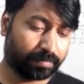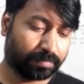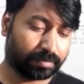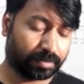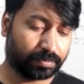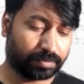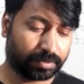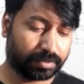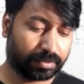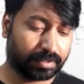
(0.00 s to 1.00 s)

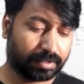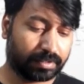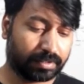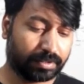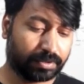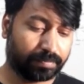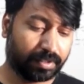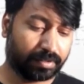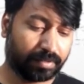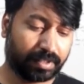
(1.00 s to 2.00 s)
solution This should
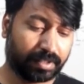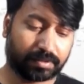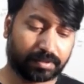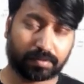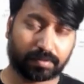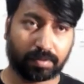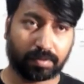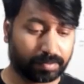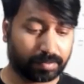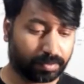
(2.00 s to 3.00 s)
be a very interesting student. Volume
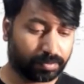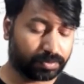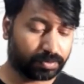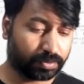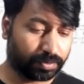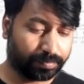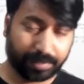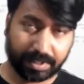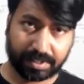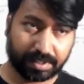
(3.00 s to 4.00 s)
of the solution should be
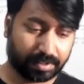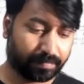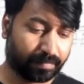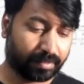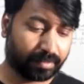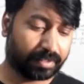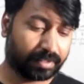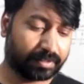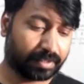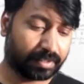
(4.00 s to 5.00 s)
here, that
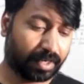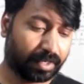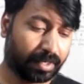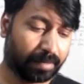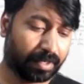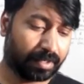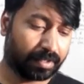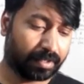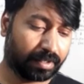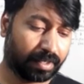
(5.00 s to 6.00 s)
is 100 ml,
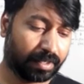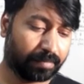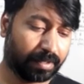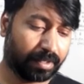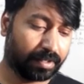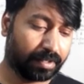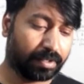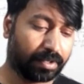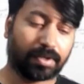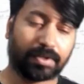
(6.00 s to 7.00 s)
100 ml,
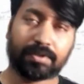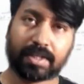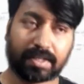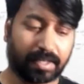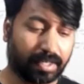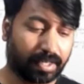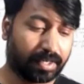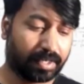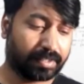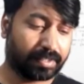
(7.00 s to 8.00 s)
or you can write
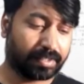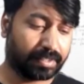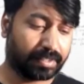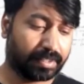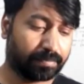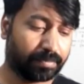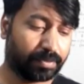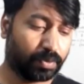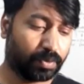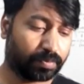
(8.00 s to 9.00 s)
100 cm
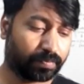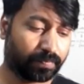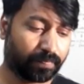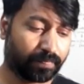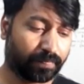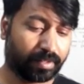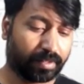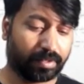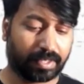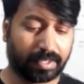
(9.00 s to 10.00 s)
cube.
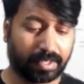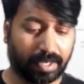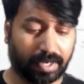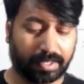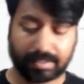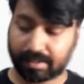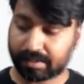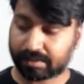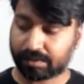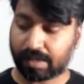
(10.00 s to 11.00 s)
Okay, and in
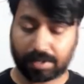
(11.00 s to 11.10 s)
this you have